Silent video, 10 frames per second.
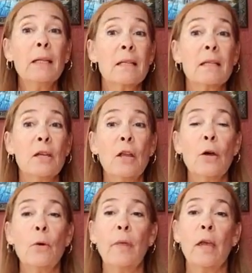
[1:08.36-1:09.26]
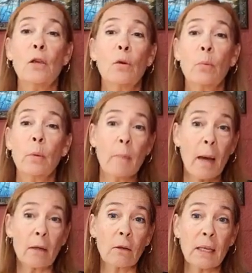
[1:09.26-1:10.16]
doesn't know that you
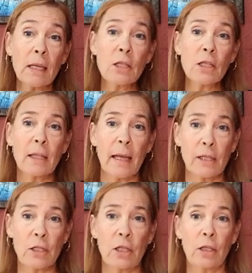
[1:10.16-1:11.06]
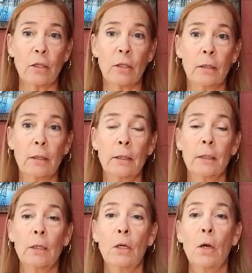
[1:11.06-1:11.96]
remodeled the kitchen last year,
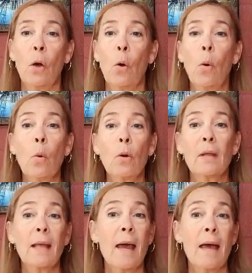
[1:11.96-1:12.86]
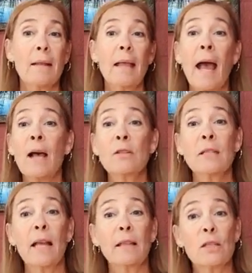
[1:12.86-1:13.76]
or that the house
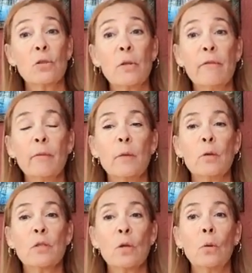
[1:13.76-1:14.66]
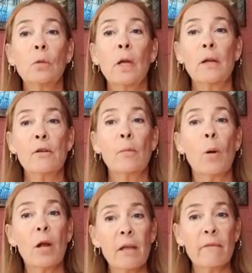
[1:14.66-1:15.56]
down the street from you sold under
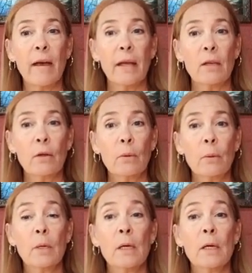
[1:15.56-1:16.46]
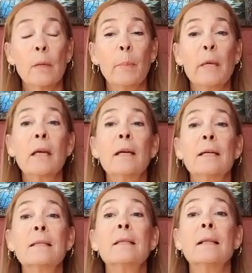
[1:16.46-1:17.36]
market value
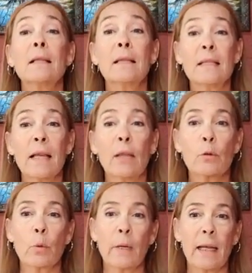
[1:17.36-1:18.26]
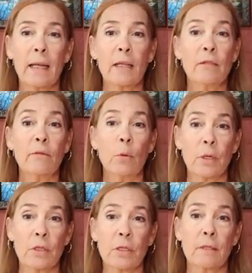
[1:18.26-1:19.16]
because the sellers were getting a
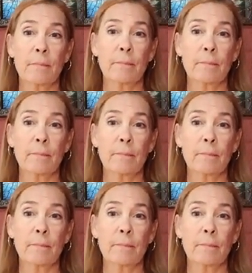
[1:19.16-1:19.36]
divorce.